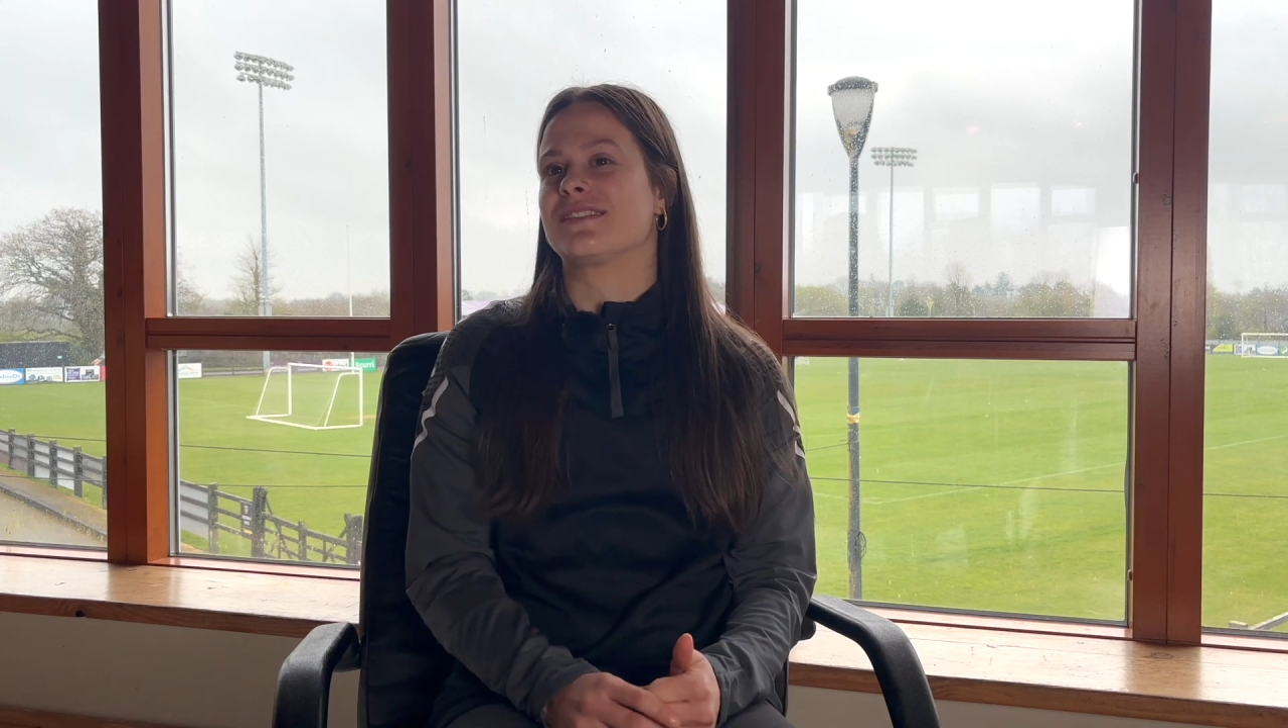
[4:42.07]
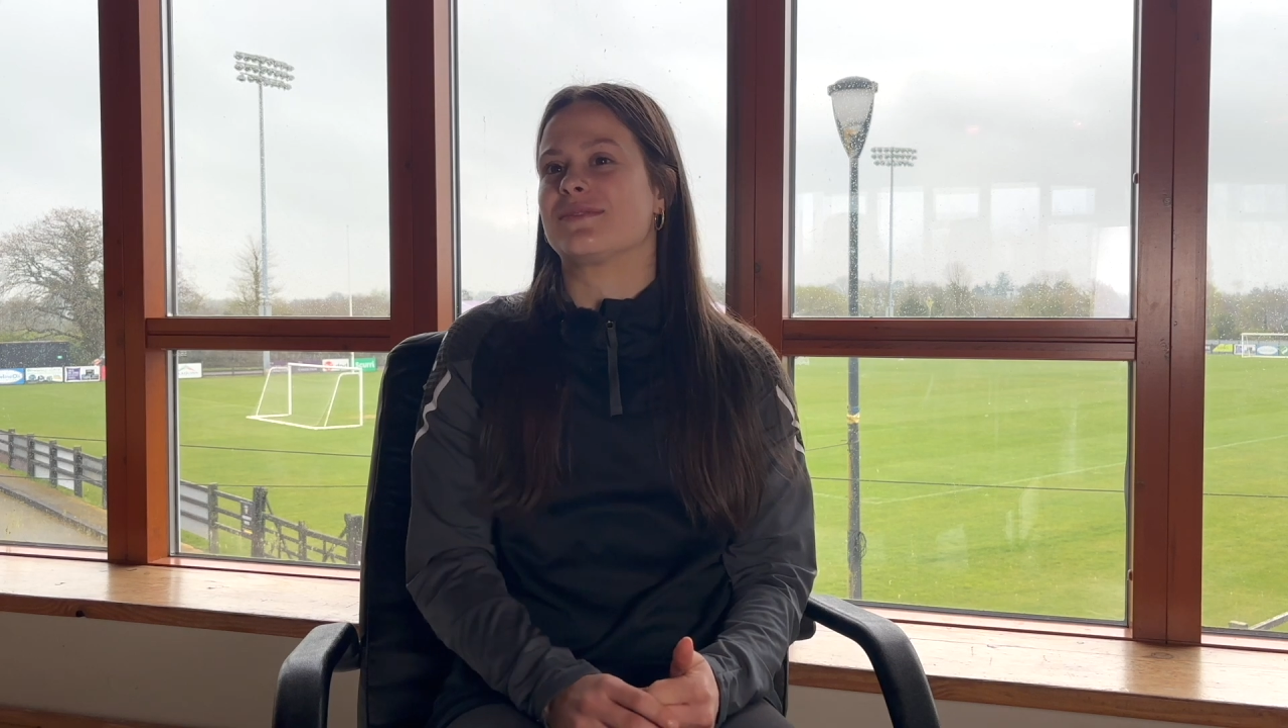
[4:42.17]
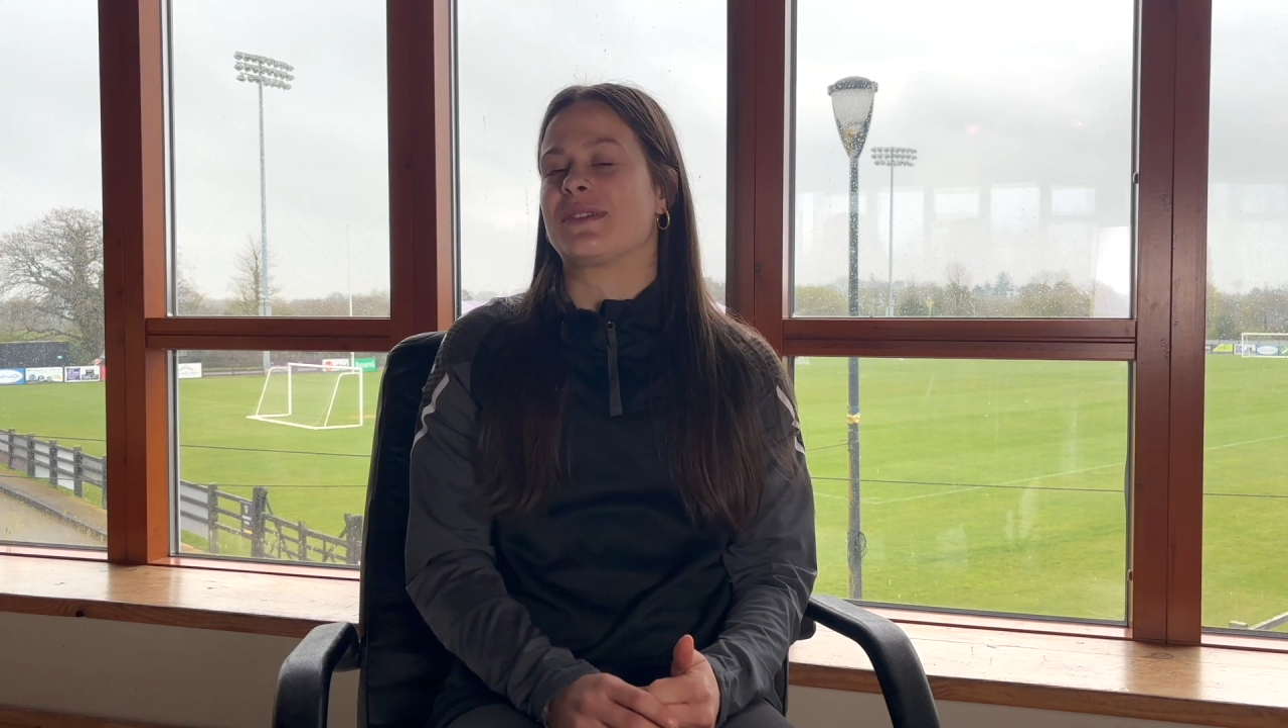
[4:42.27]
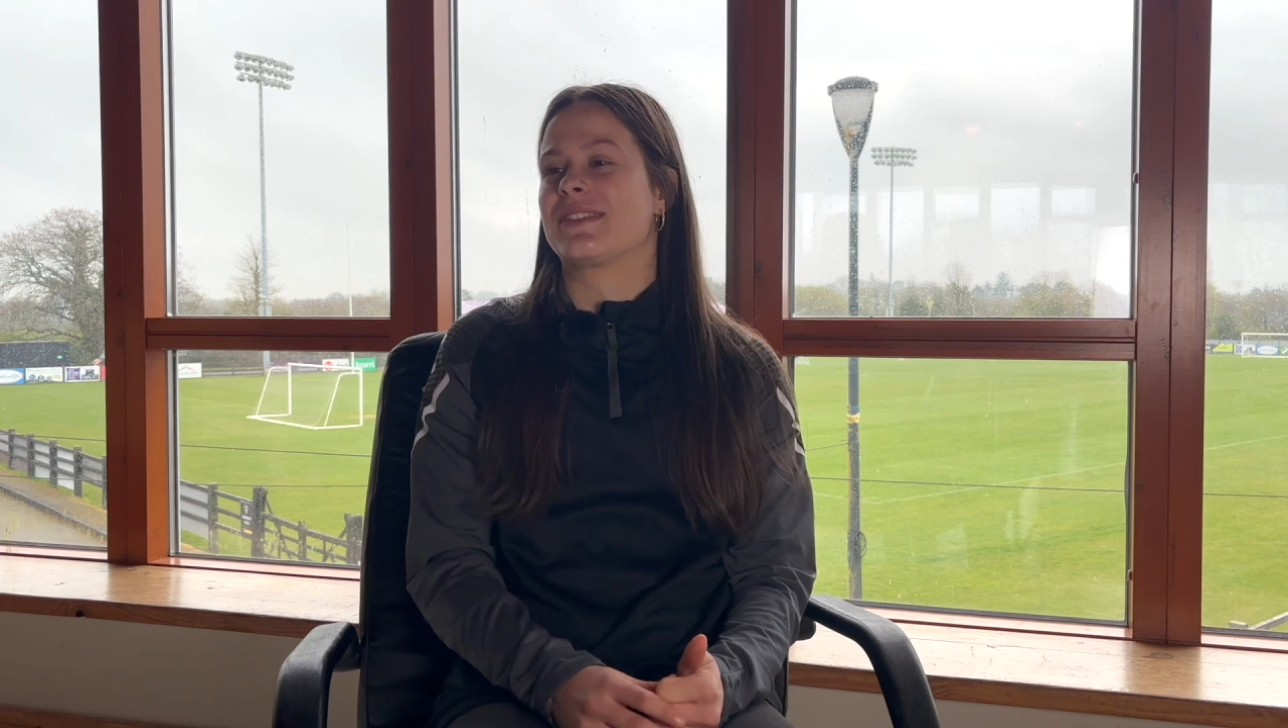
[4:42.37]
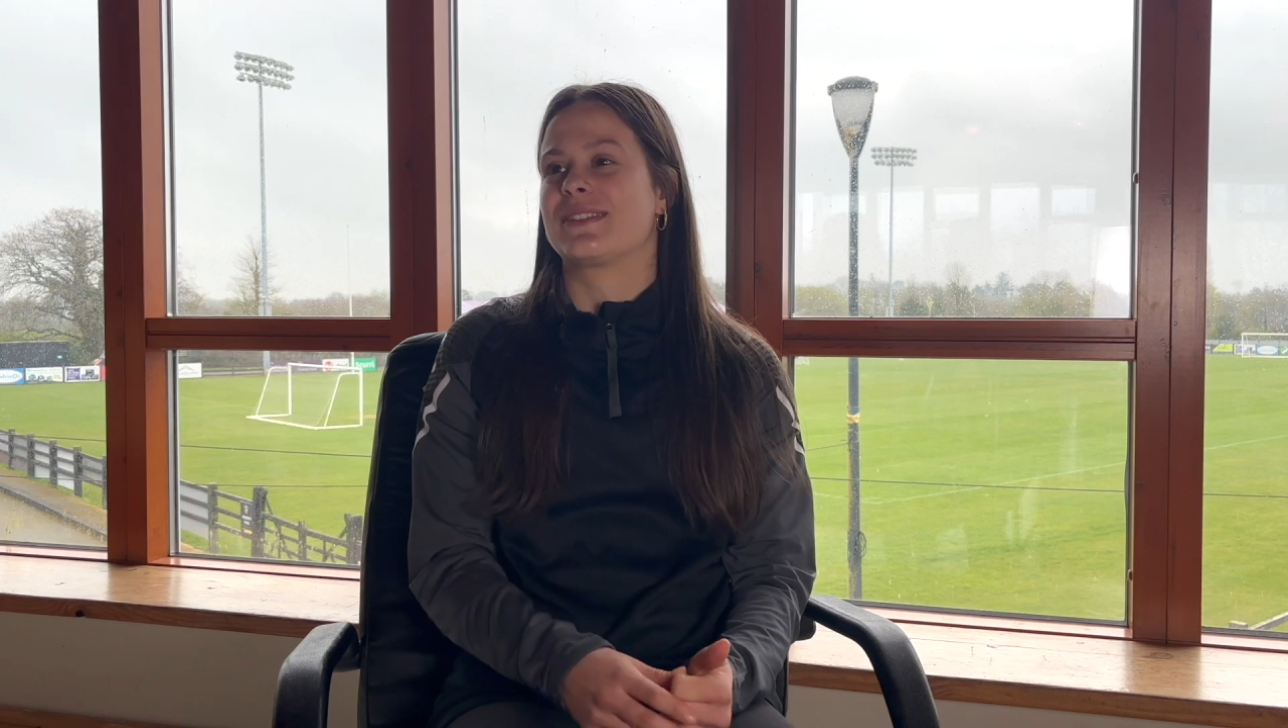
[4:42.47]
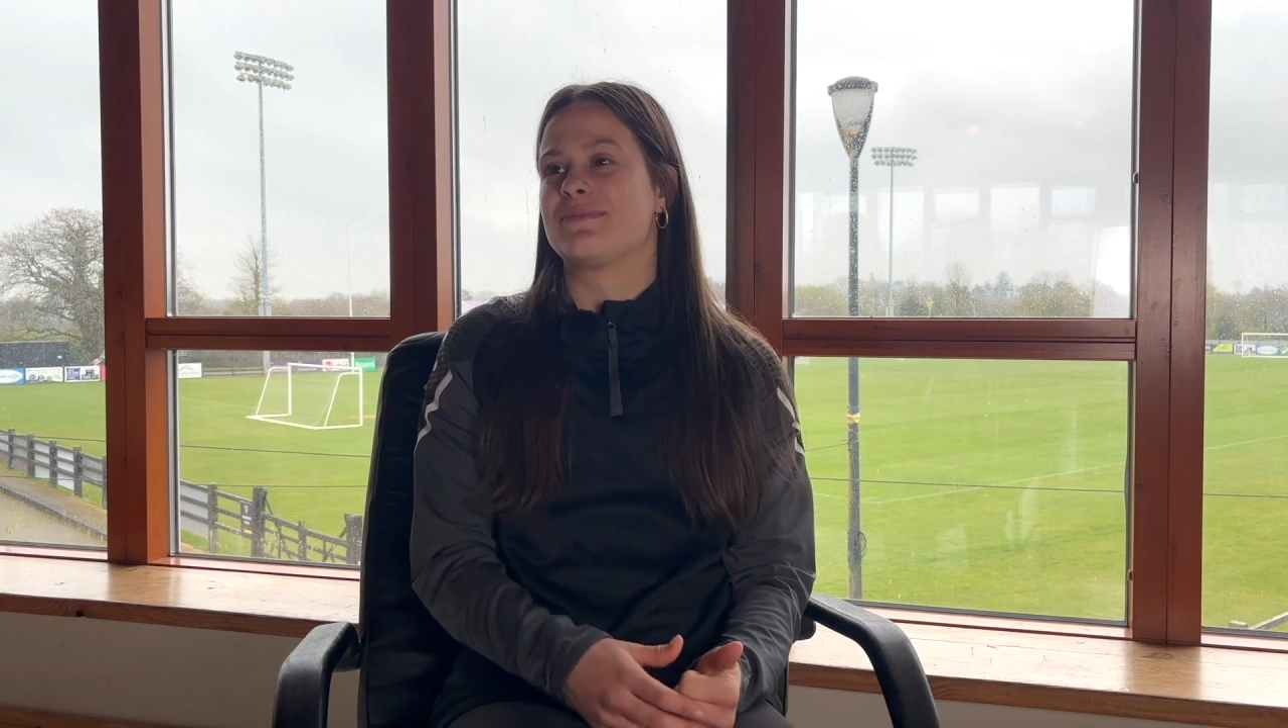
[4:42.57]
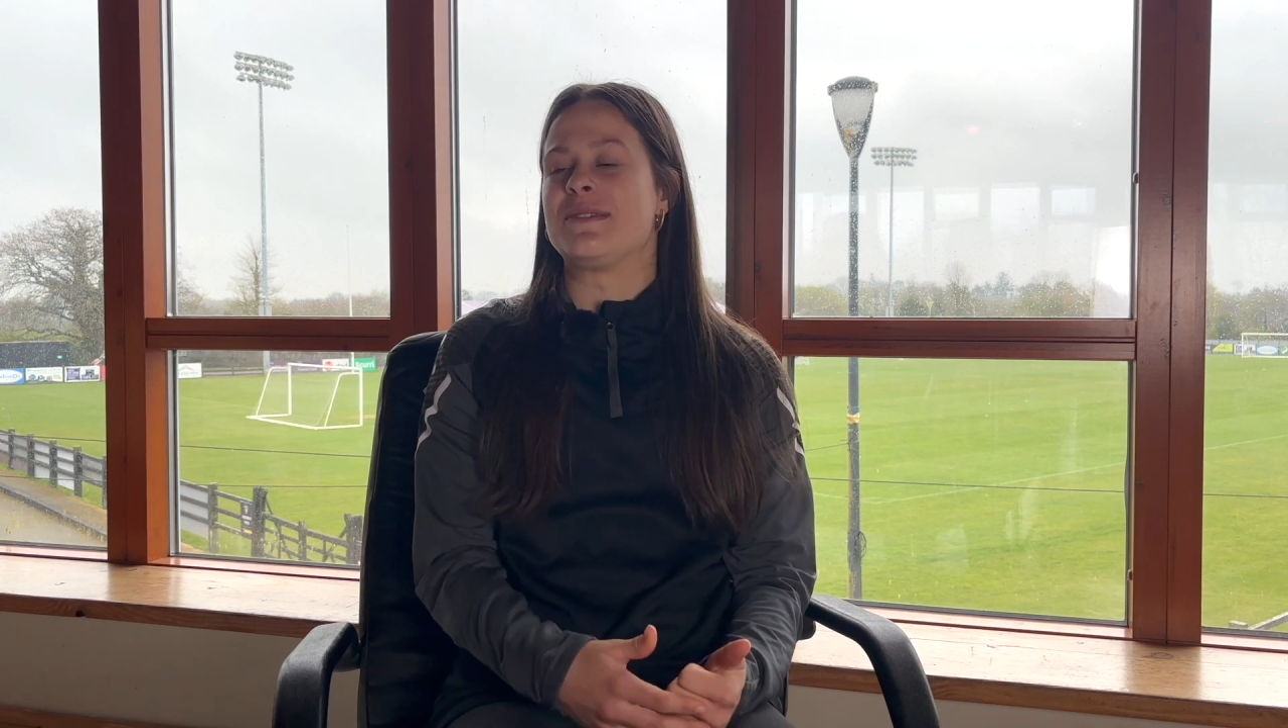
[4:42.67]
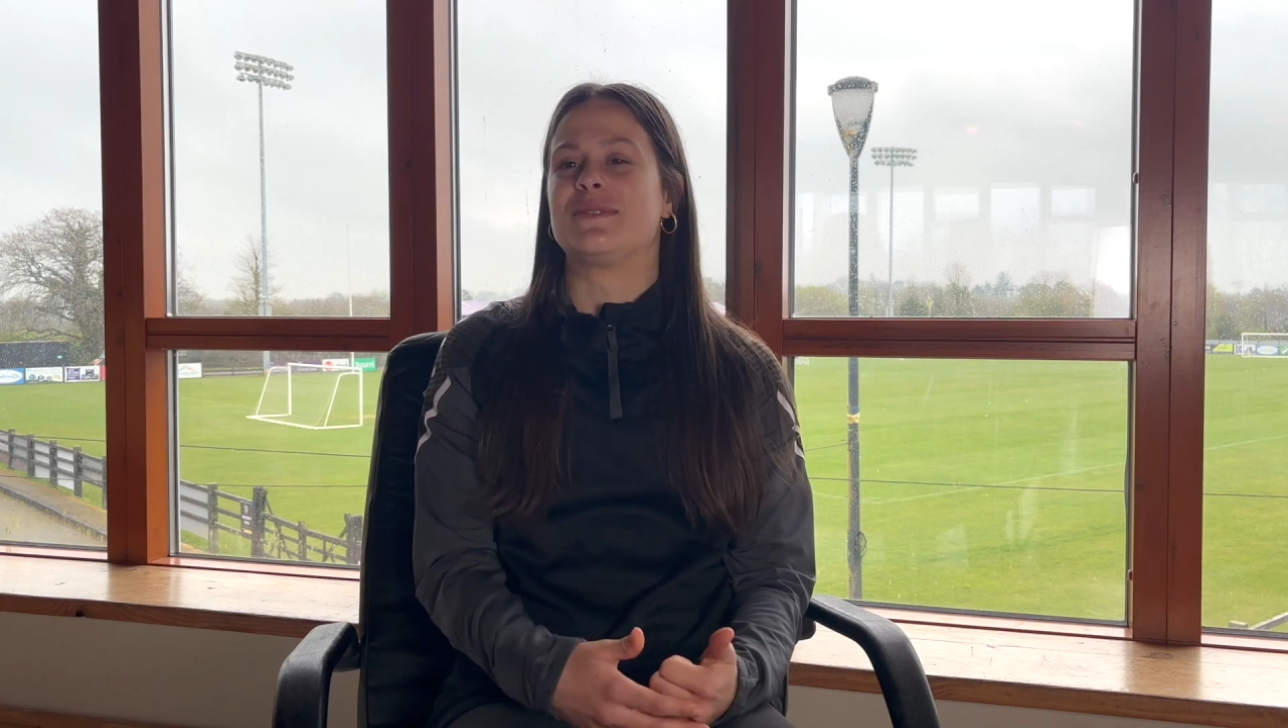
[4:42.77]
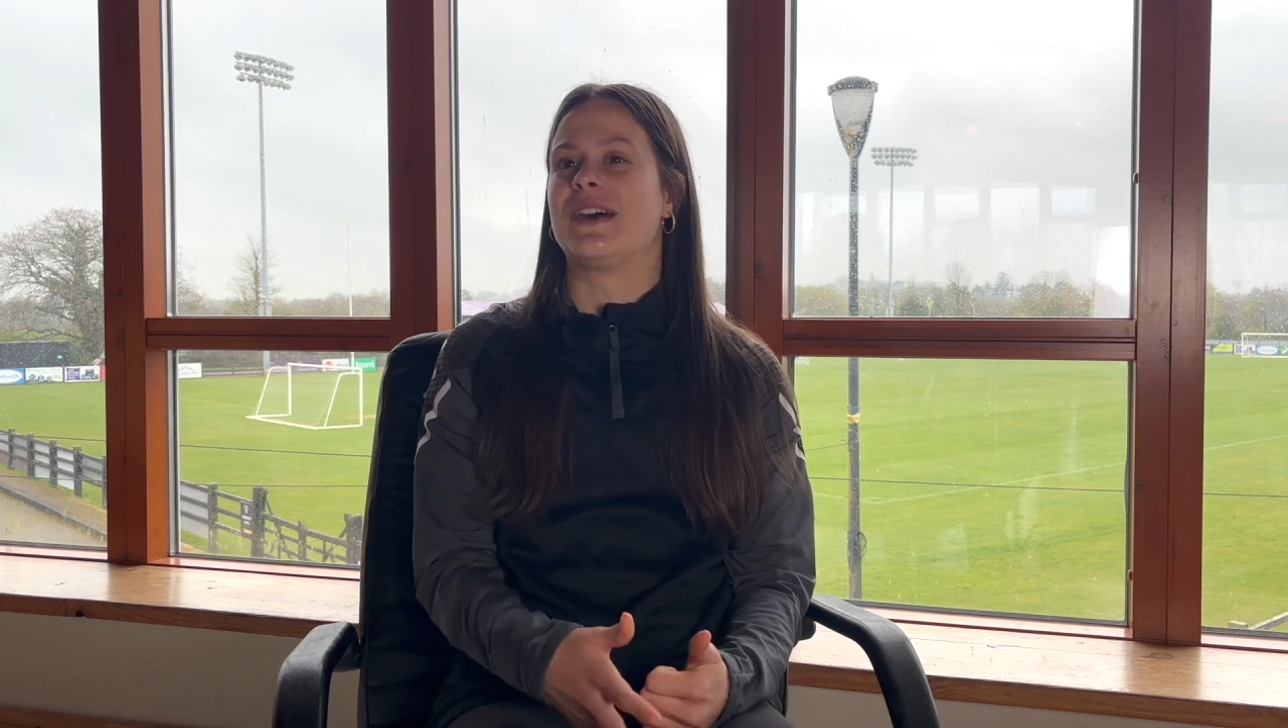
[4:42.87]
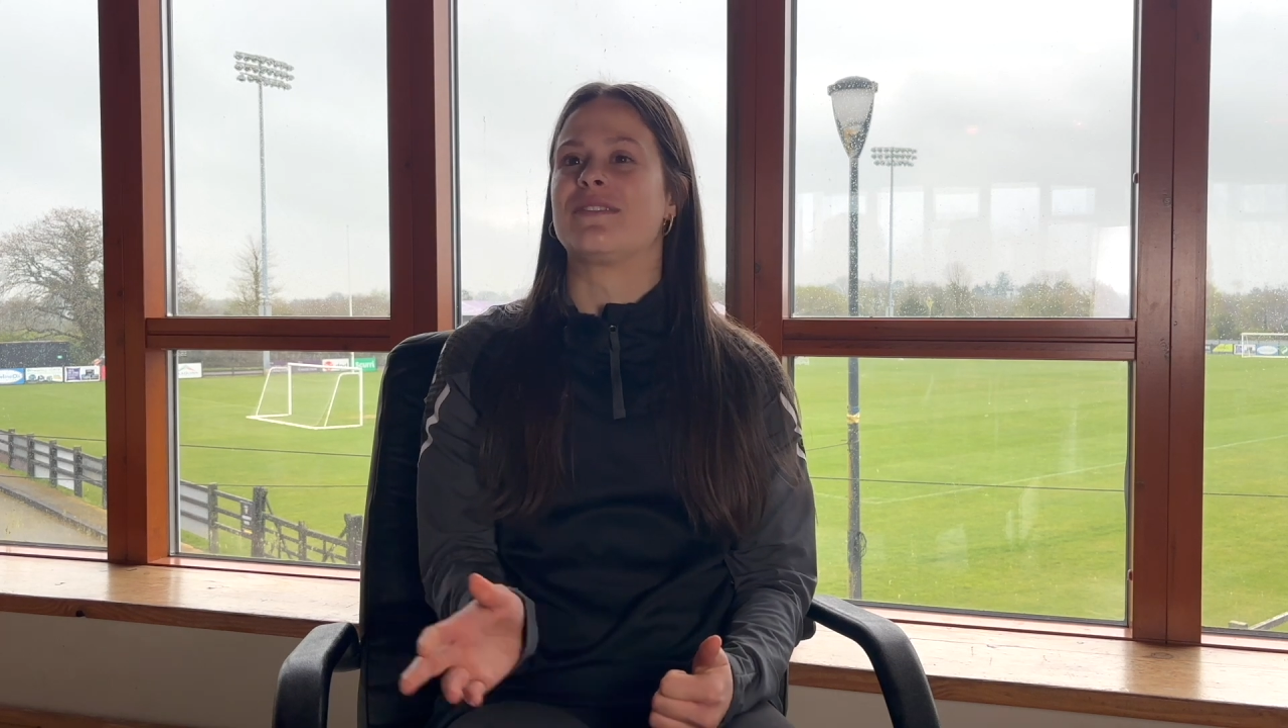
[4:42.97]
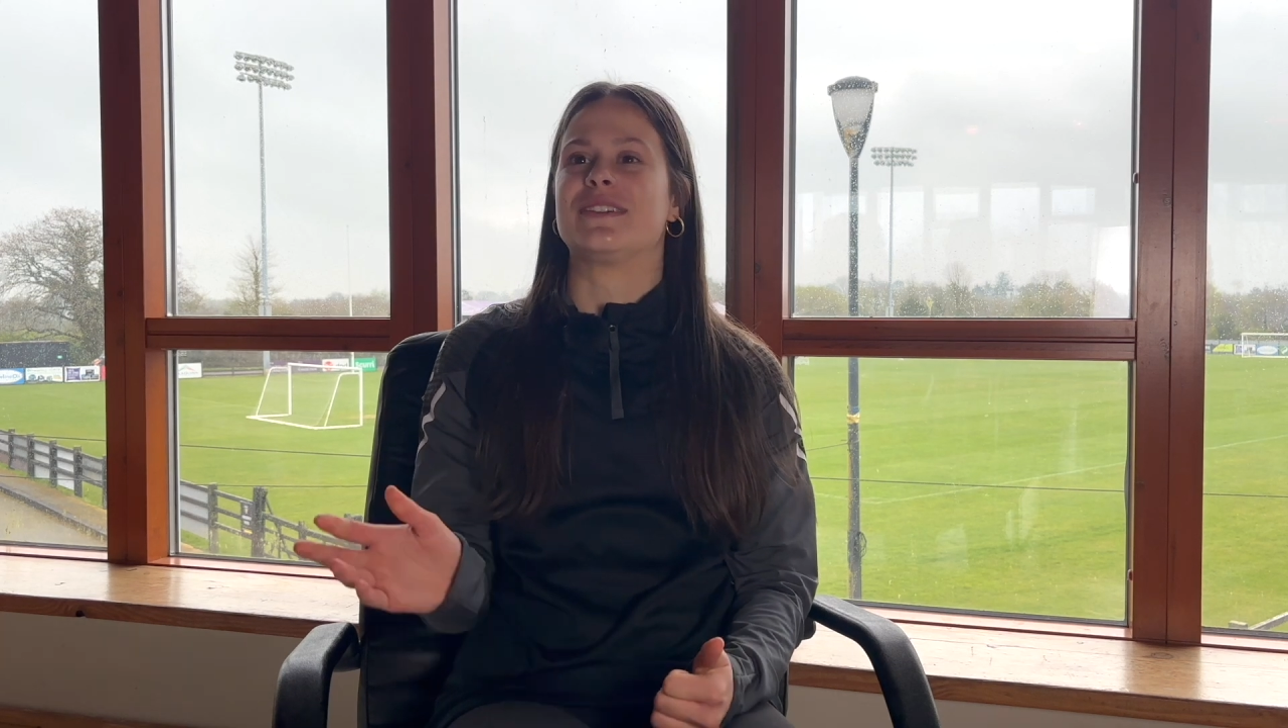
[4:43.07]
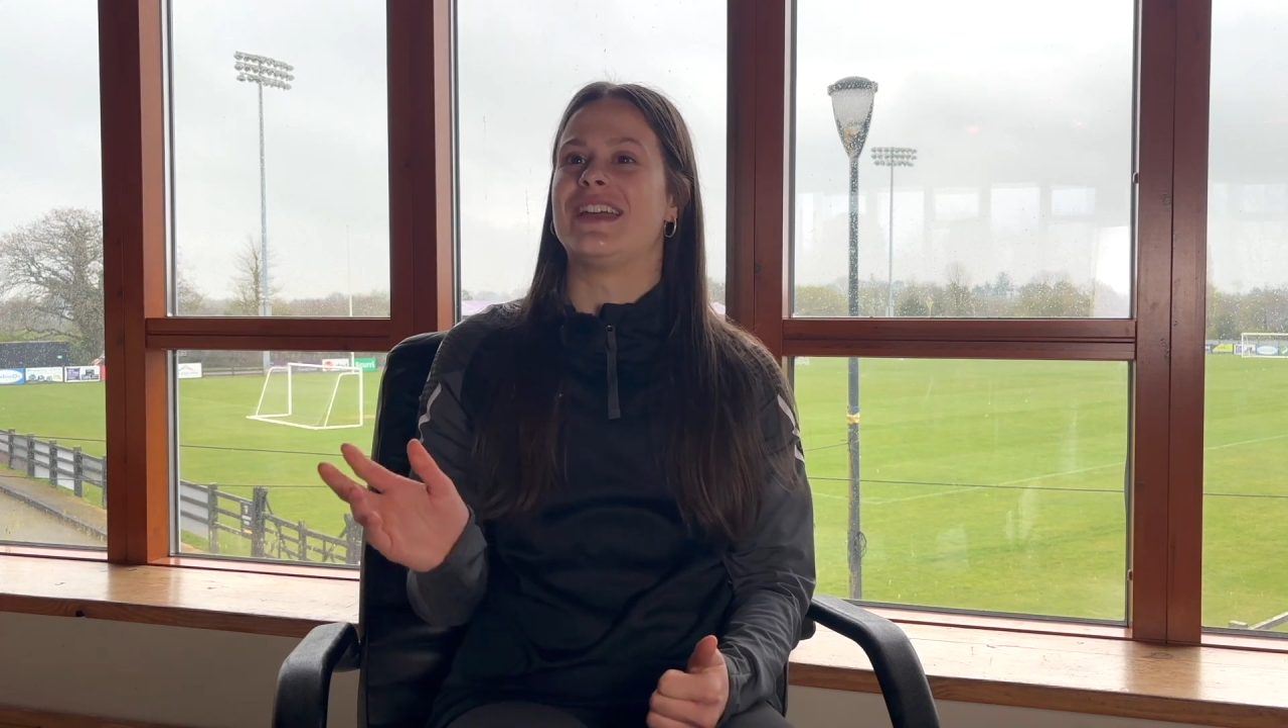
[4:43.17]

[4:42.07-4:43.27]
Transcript: with people every